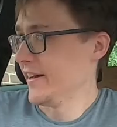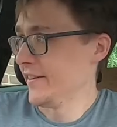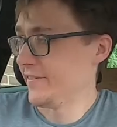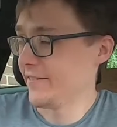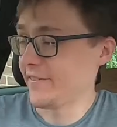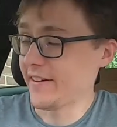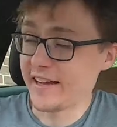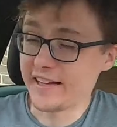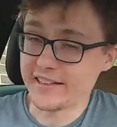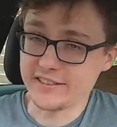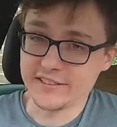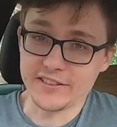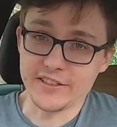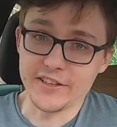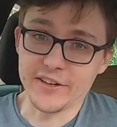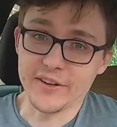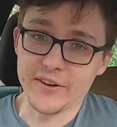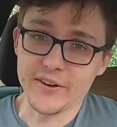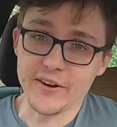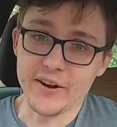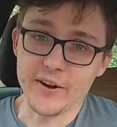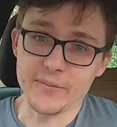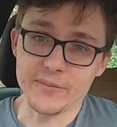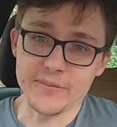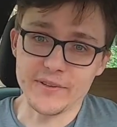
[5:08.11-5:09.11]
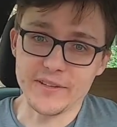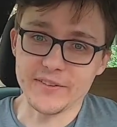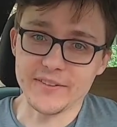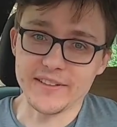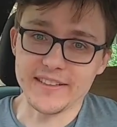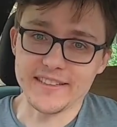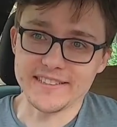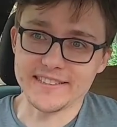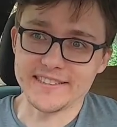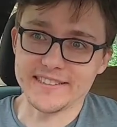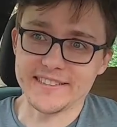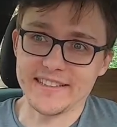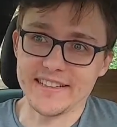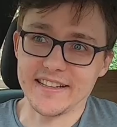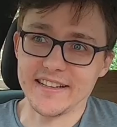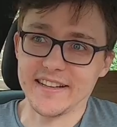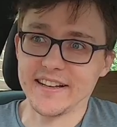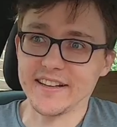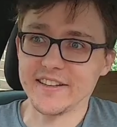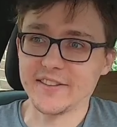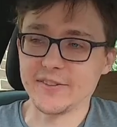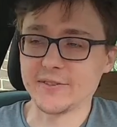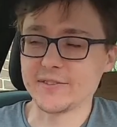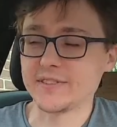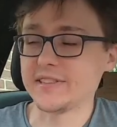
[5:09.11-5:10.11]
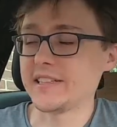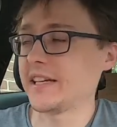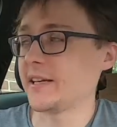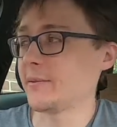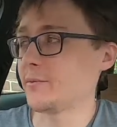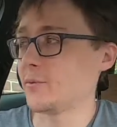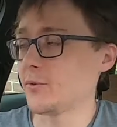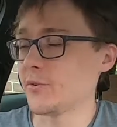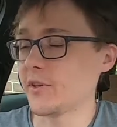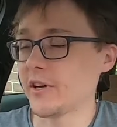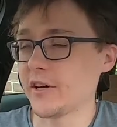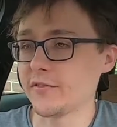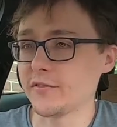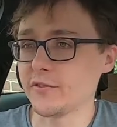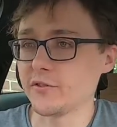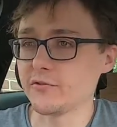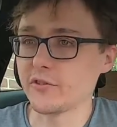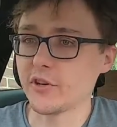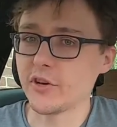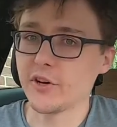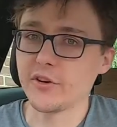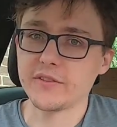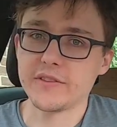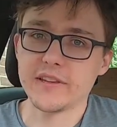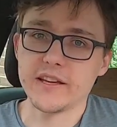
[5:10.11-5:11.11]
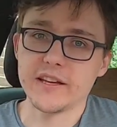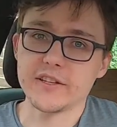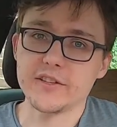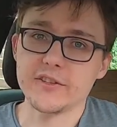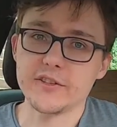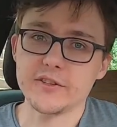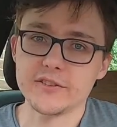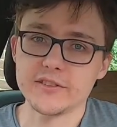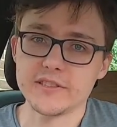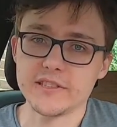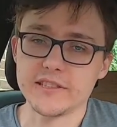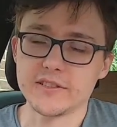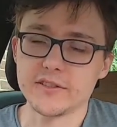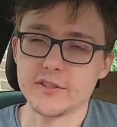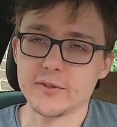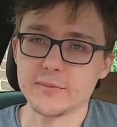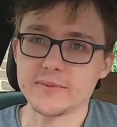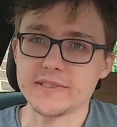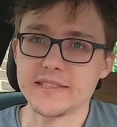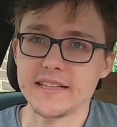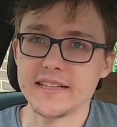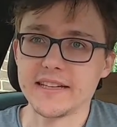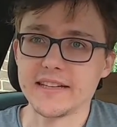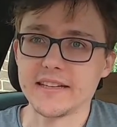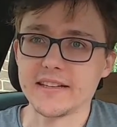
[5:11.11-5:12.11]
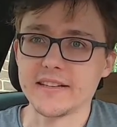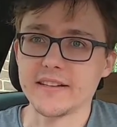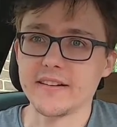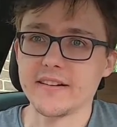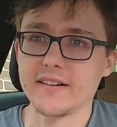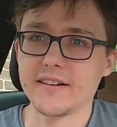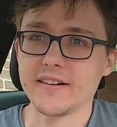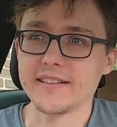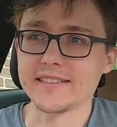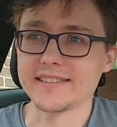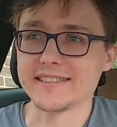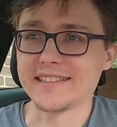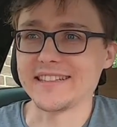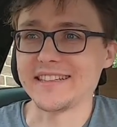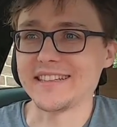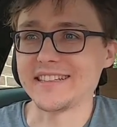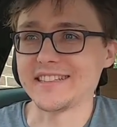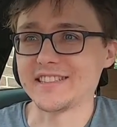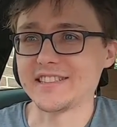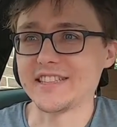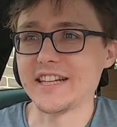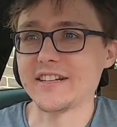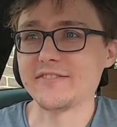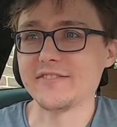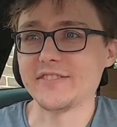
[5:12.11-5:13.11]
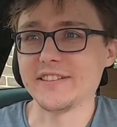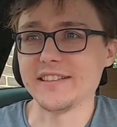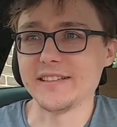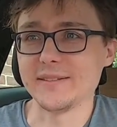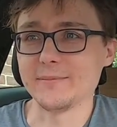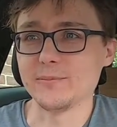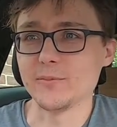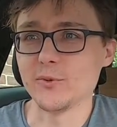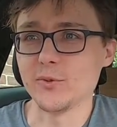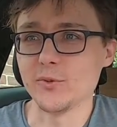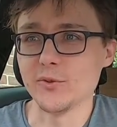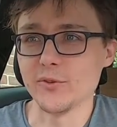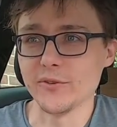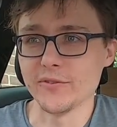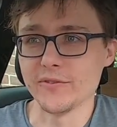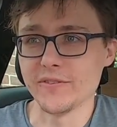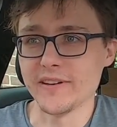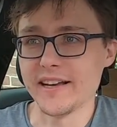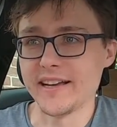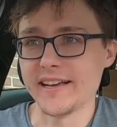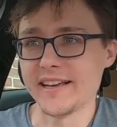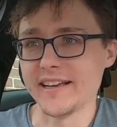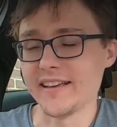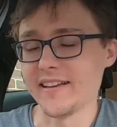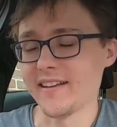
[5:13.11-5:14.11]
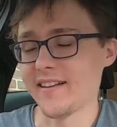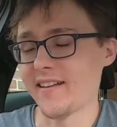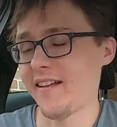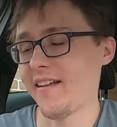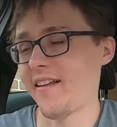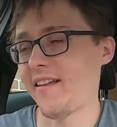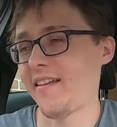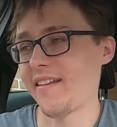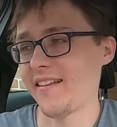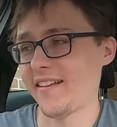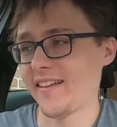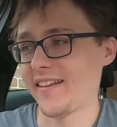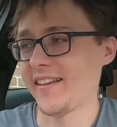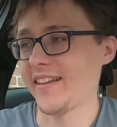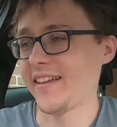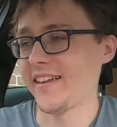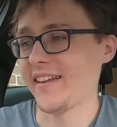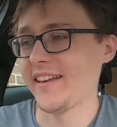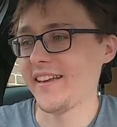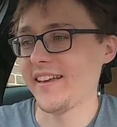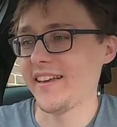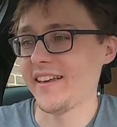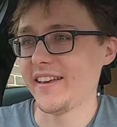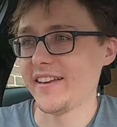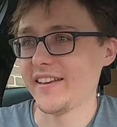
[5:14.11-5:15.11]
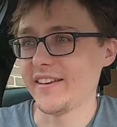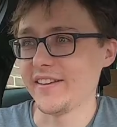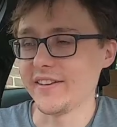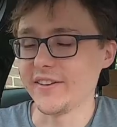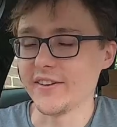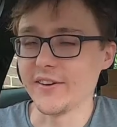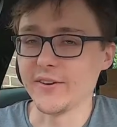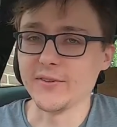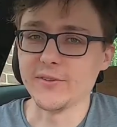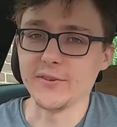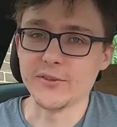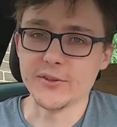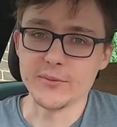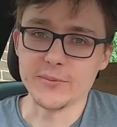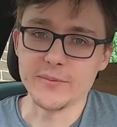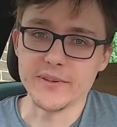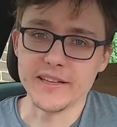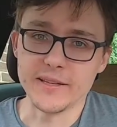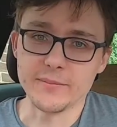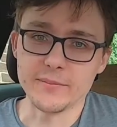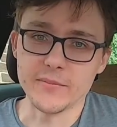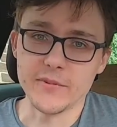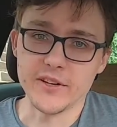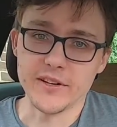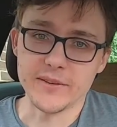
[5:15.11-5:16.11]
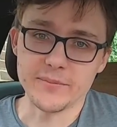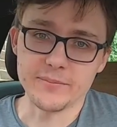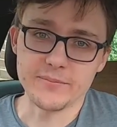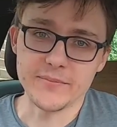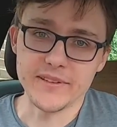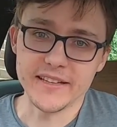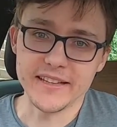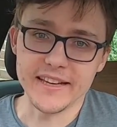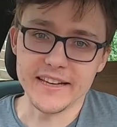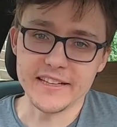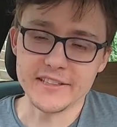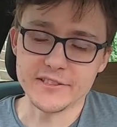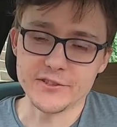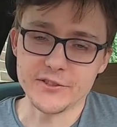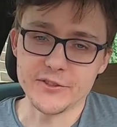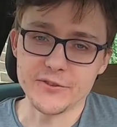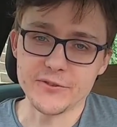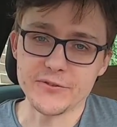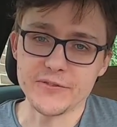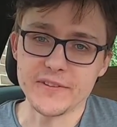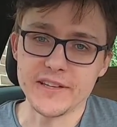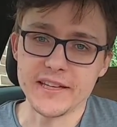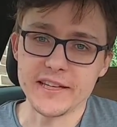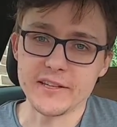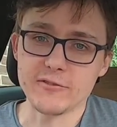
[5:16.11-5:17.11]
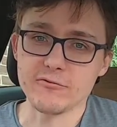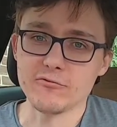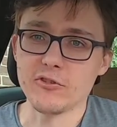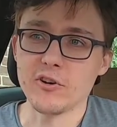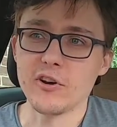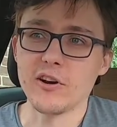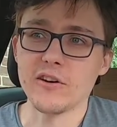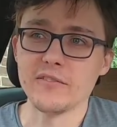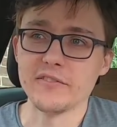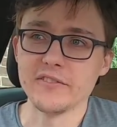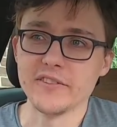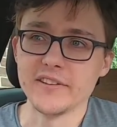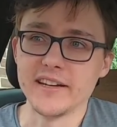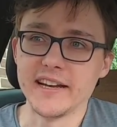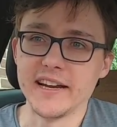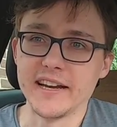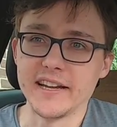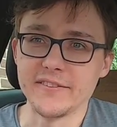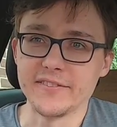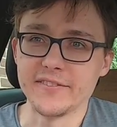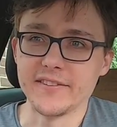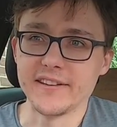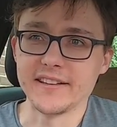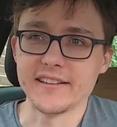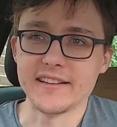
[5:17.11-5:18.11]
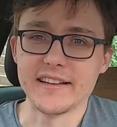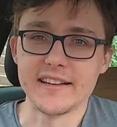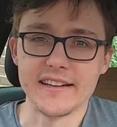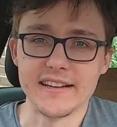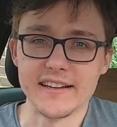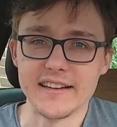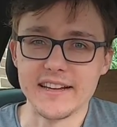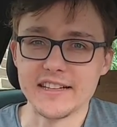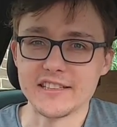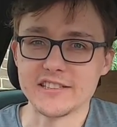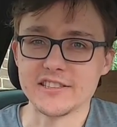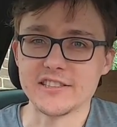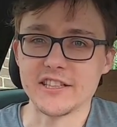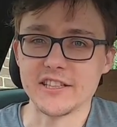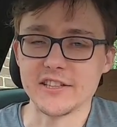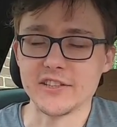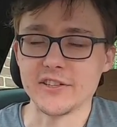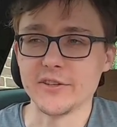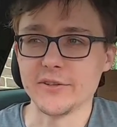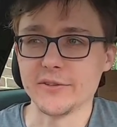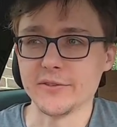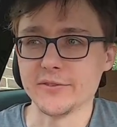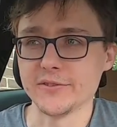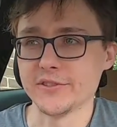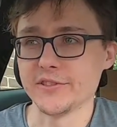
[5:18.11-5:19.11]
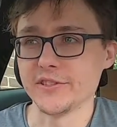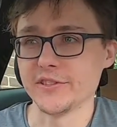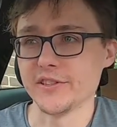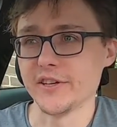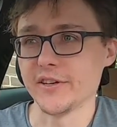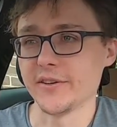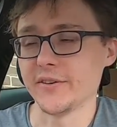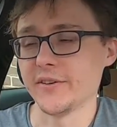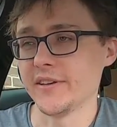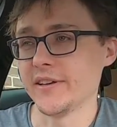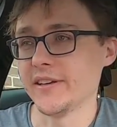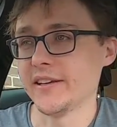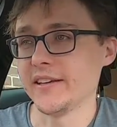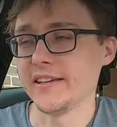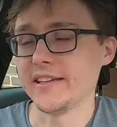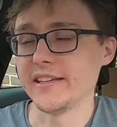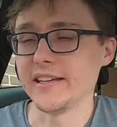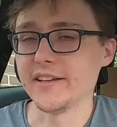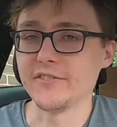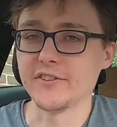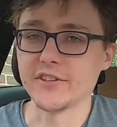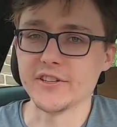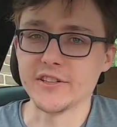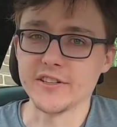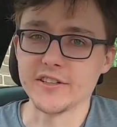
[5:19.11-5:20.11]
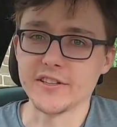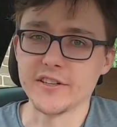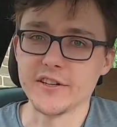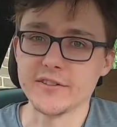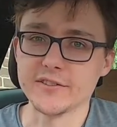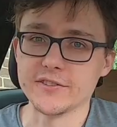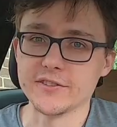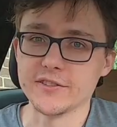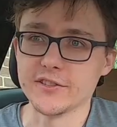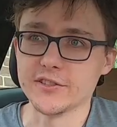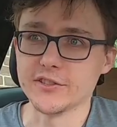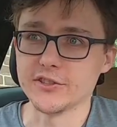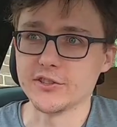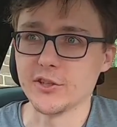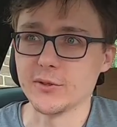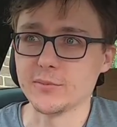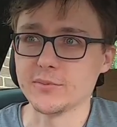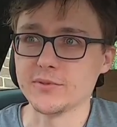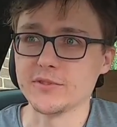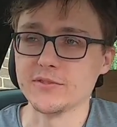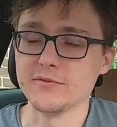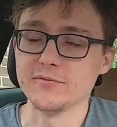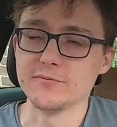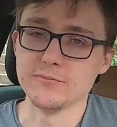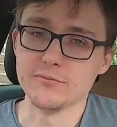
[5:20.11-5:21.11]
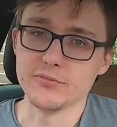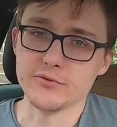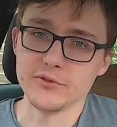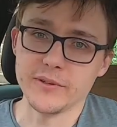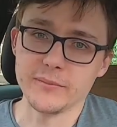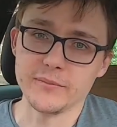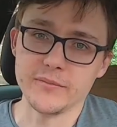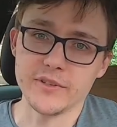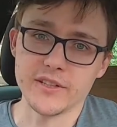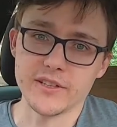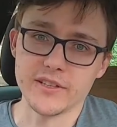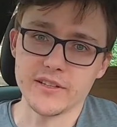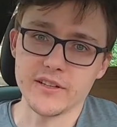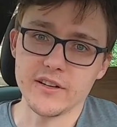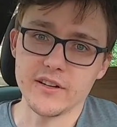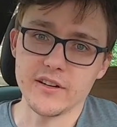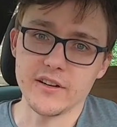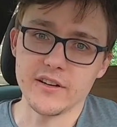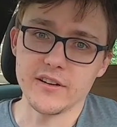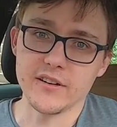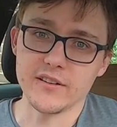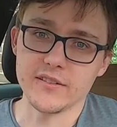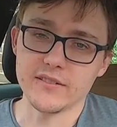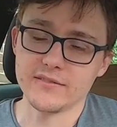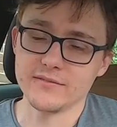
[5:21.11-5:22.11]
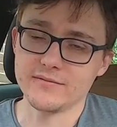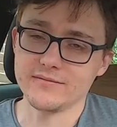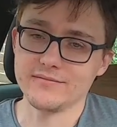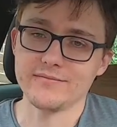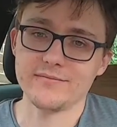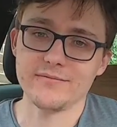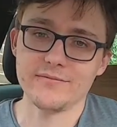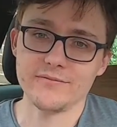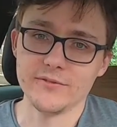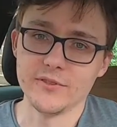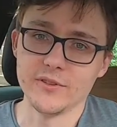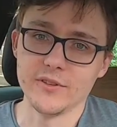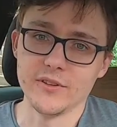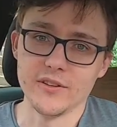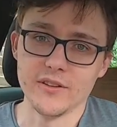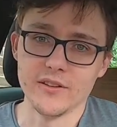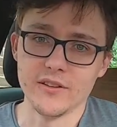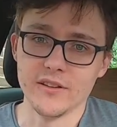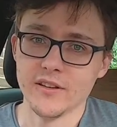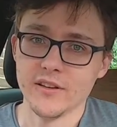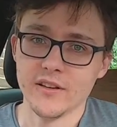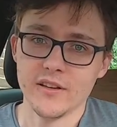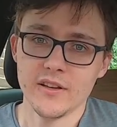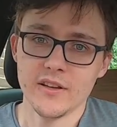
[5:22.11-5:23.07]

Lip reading: fad. You know, I'll be honest, you see them all over the road. They're hugely top selling cars, and it's generally more of a, you know, look at me in my big SUV rather than anything that I'll actually use. You know, you're never going to go to the shops and brim your car full